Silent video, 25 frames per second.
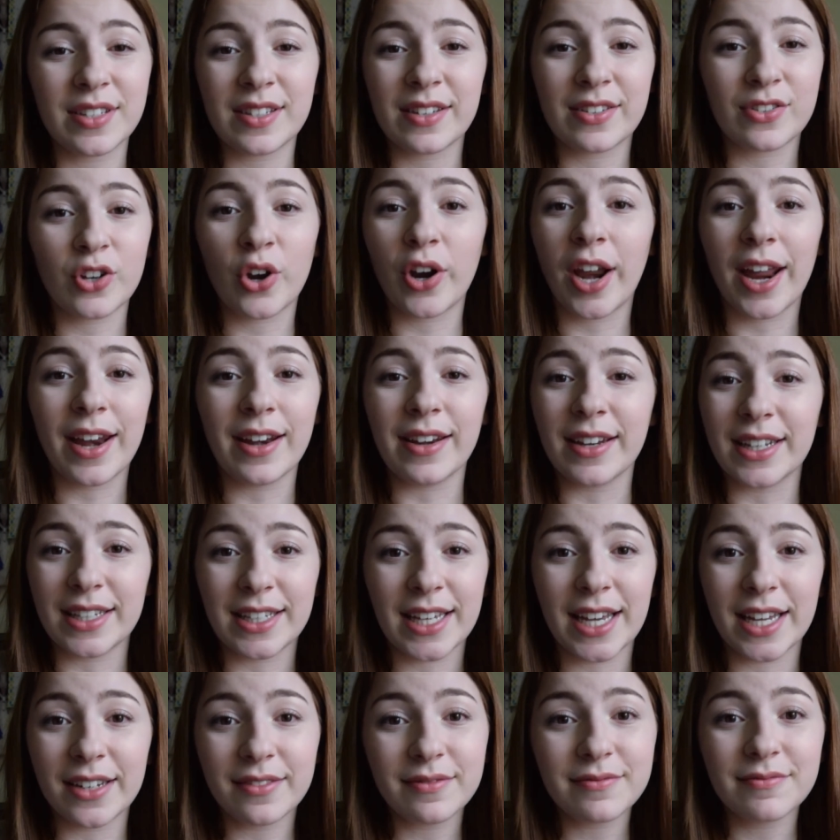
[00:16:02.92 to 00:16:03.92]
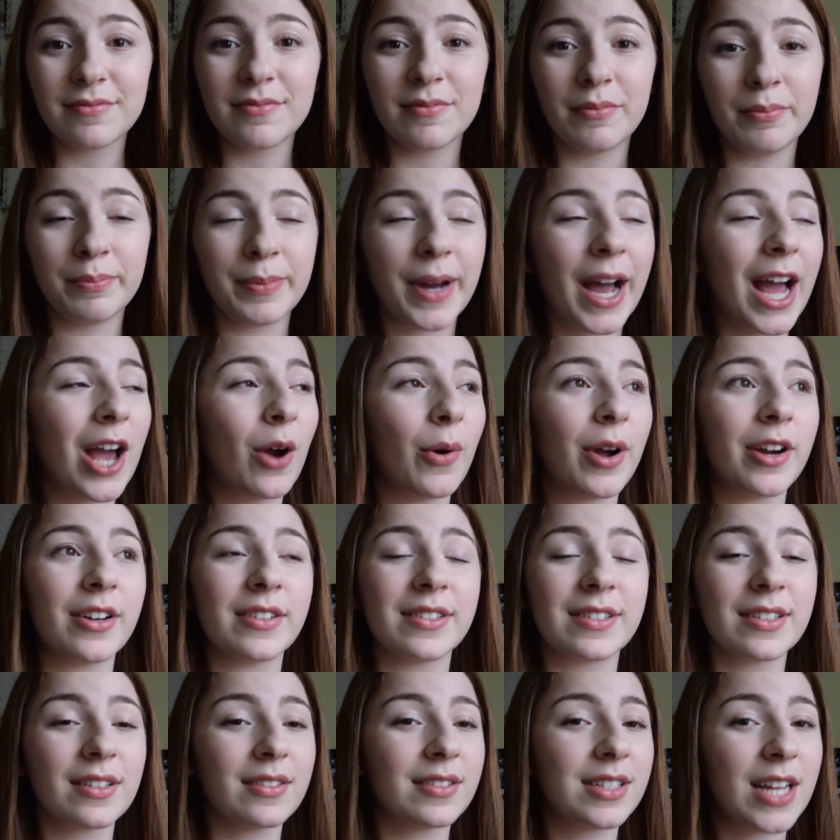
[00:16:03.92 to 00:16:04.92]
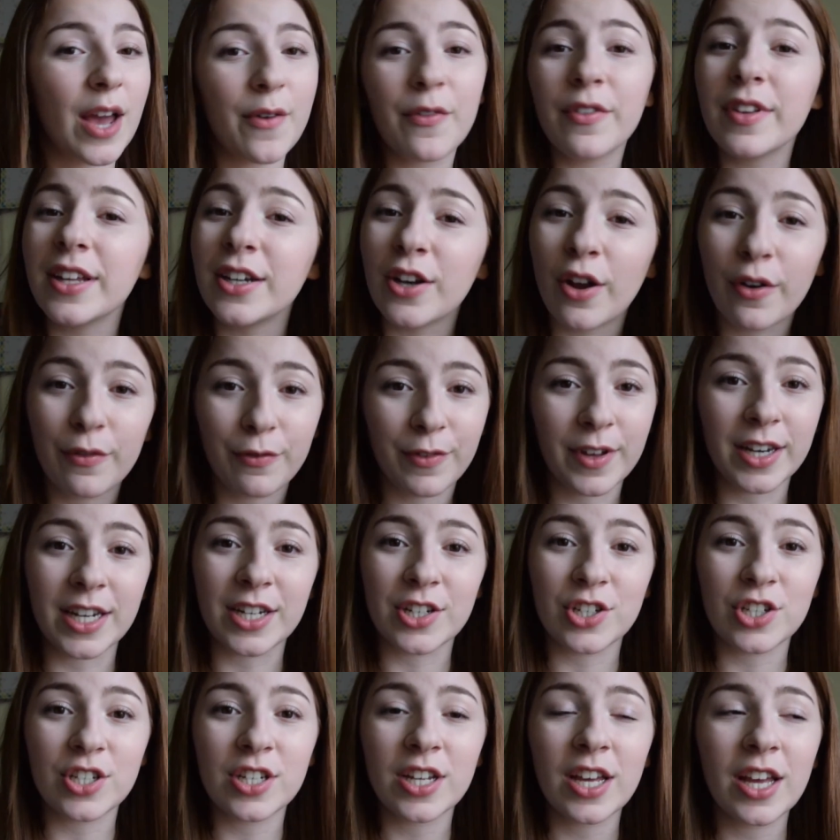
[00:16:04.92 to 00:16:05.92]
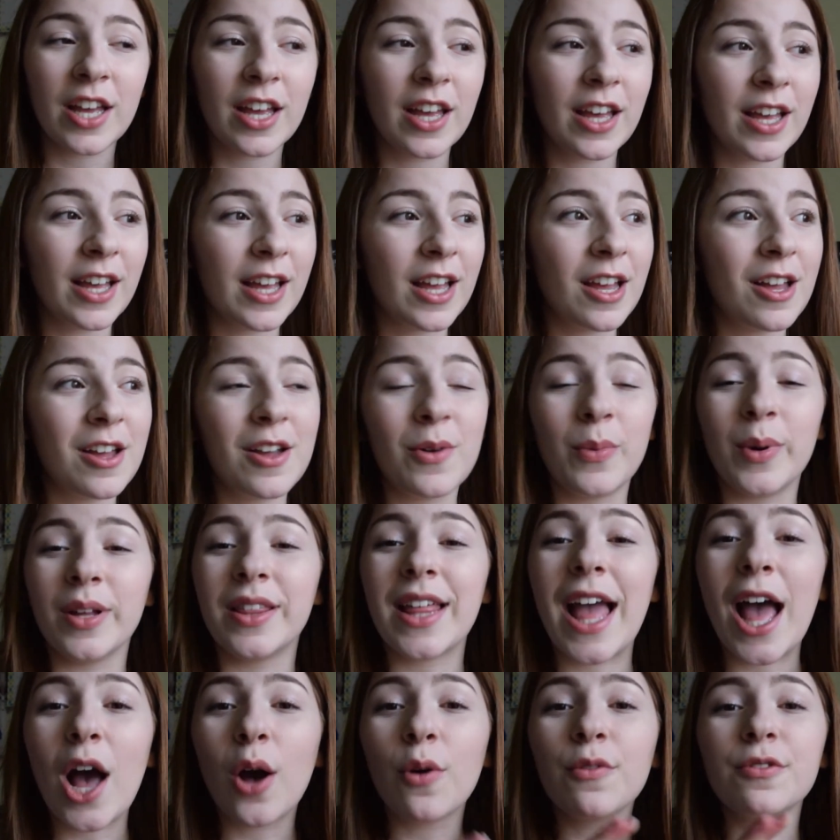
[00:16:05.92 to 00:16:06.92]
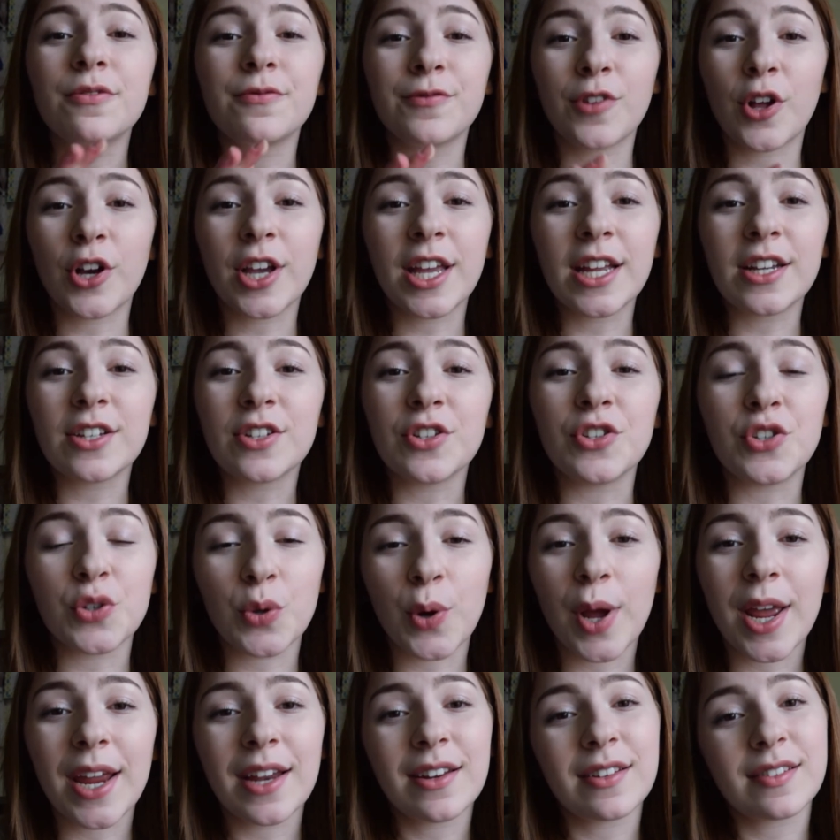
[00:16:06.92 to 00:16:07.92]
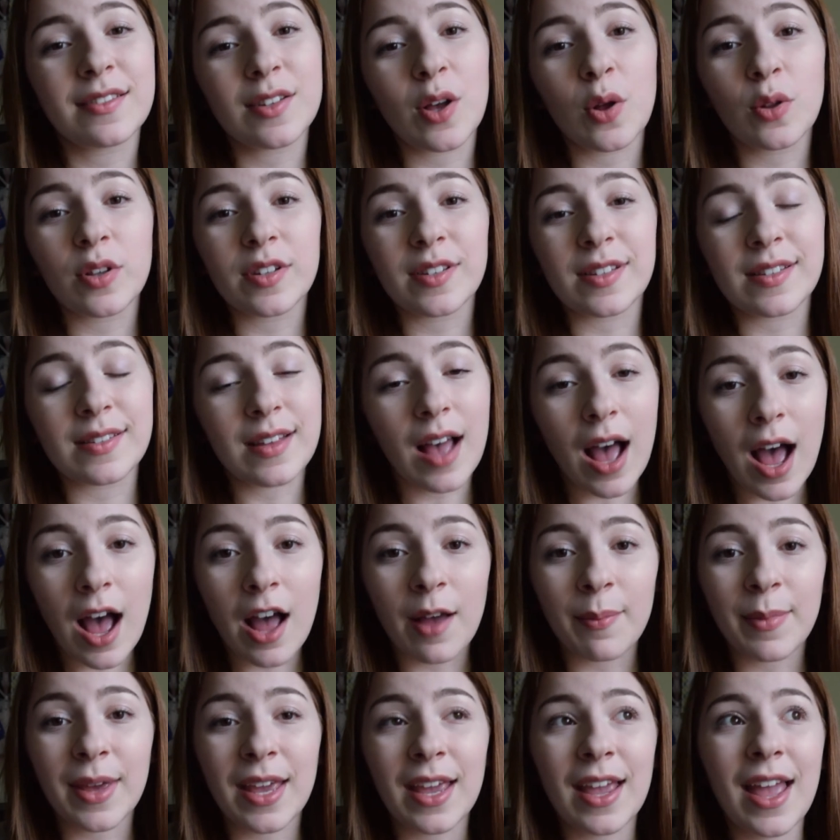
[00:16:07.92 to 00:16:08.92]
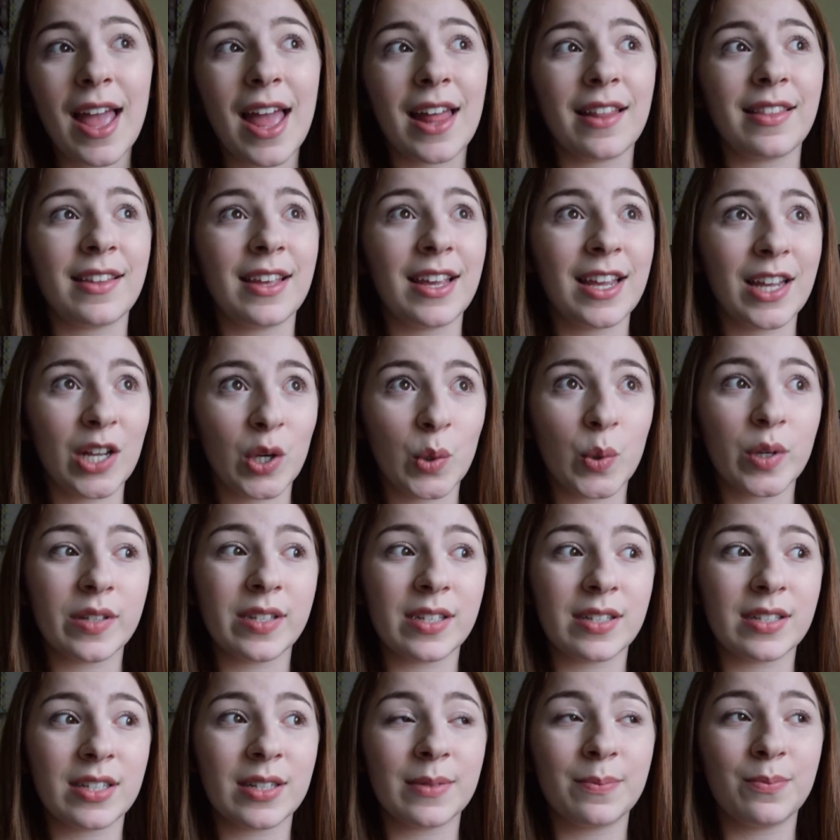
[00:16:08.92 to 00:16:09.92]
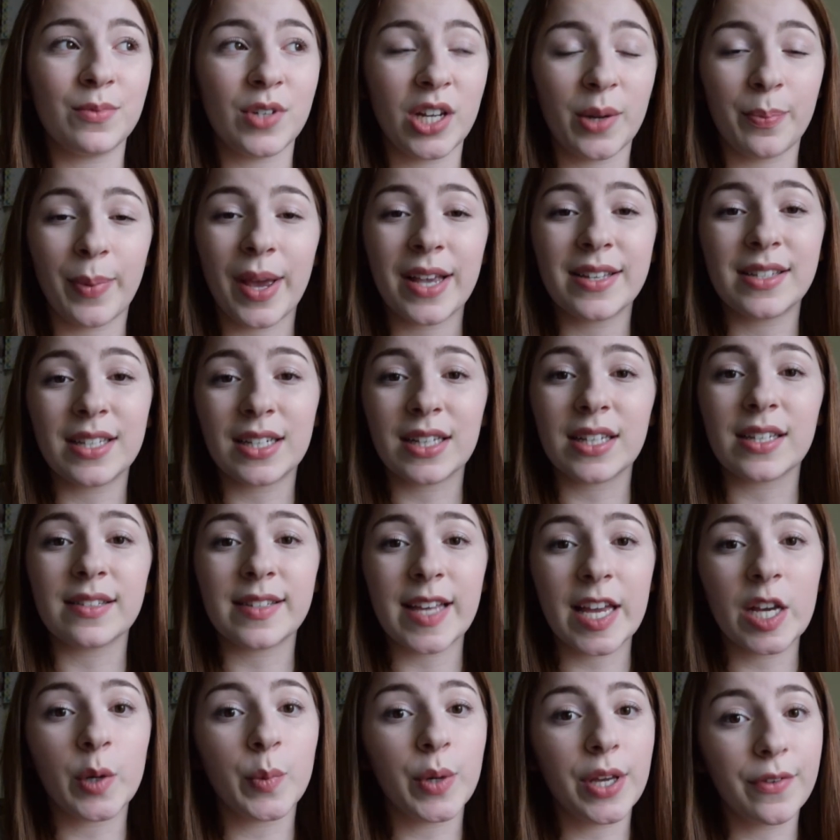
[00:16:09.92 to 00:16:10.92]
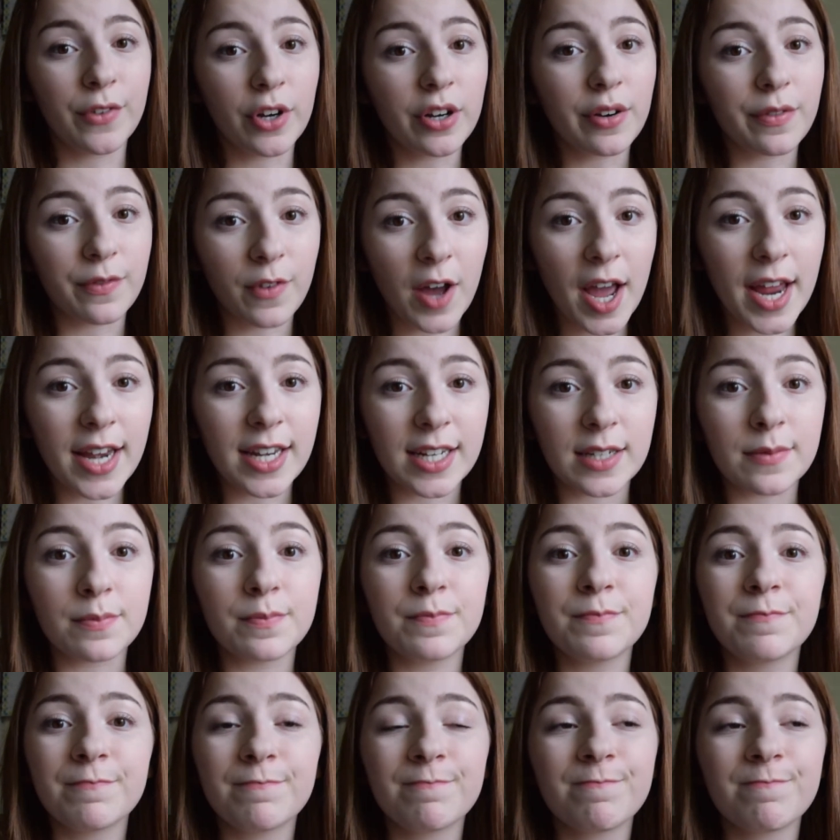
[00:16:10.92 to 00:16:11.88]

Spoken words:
is not ending yet. BioWare is definitely not finished, with elves flocking to join Soulless's army and the Inquisitor basically saying we've got to find him,